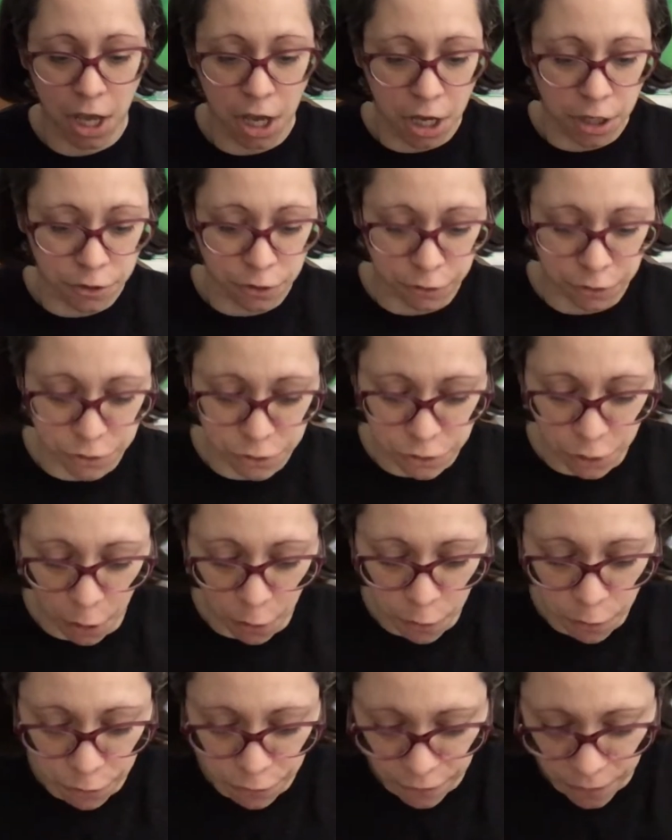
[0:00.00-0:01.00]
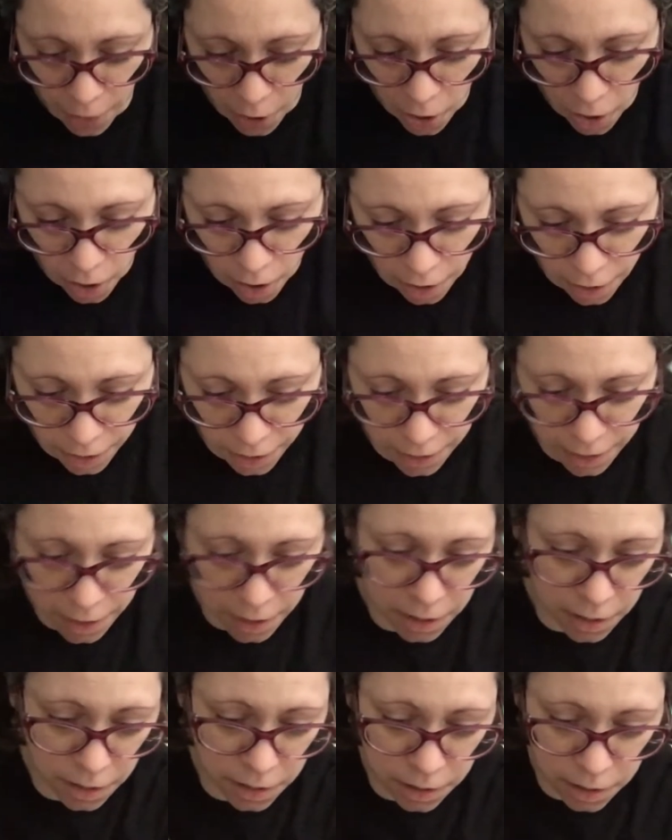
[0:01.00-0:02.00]
So far,
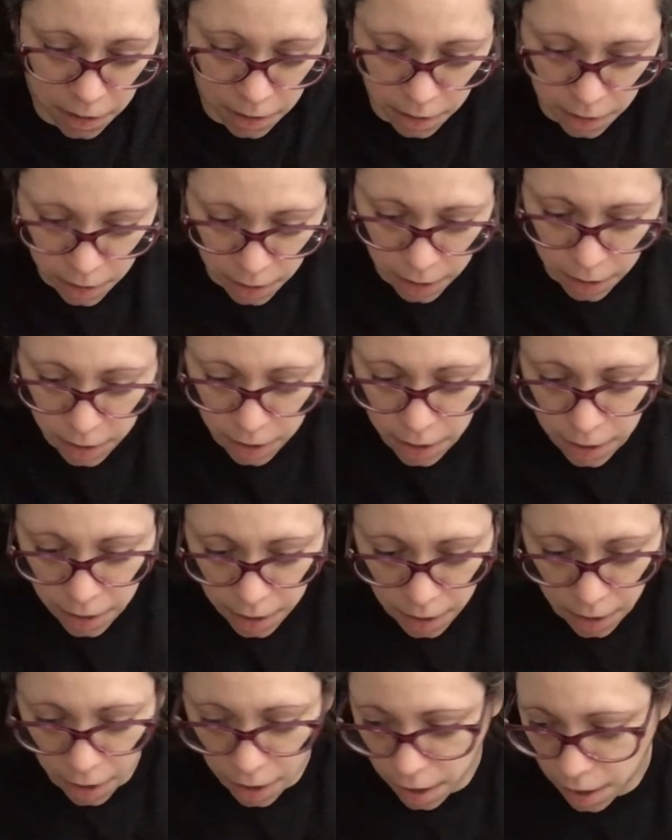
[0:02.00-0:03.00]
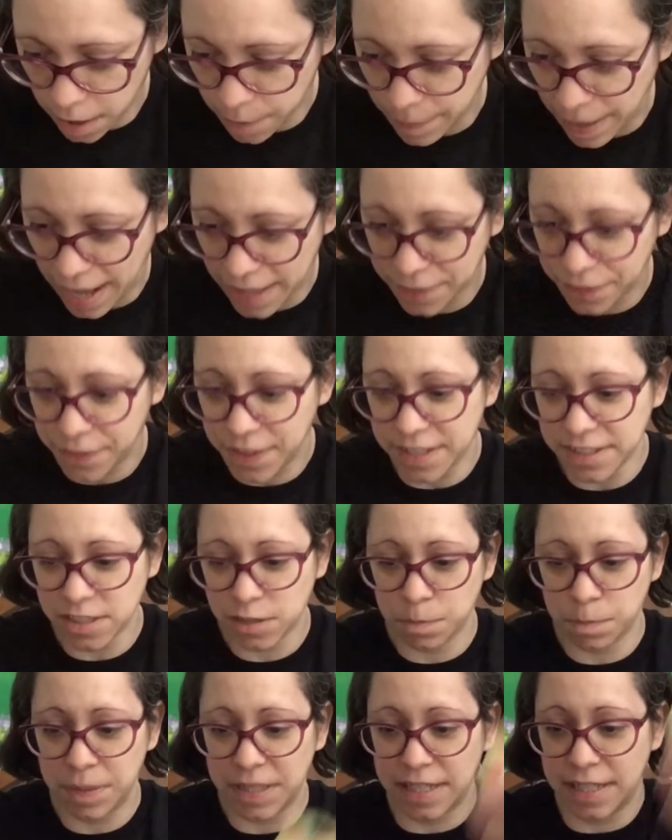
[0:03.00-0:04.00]
on this
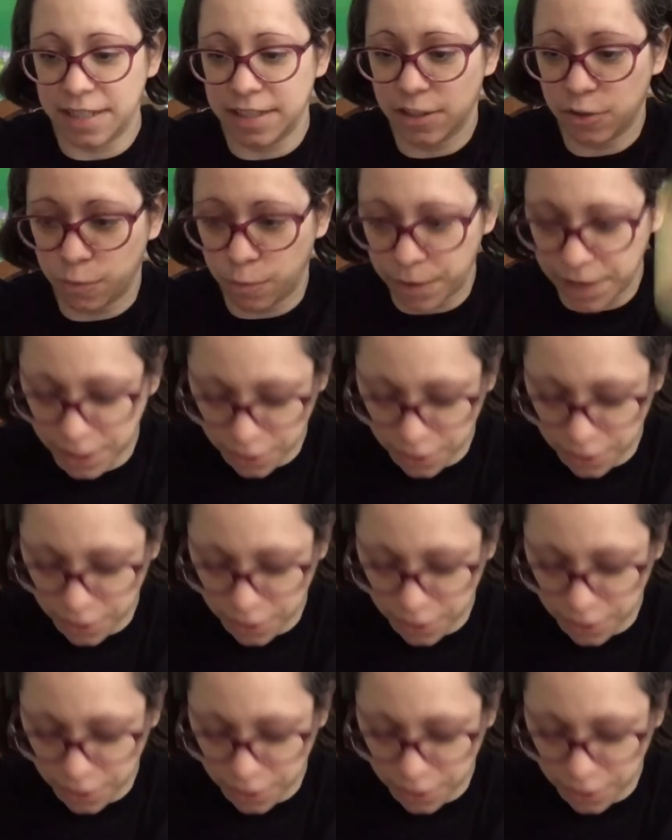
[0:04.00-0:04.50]
piece, we're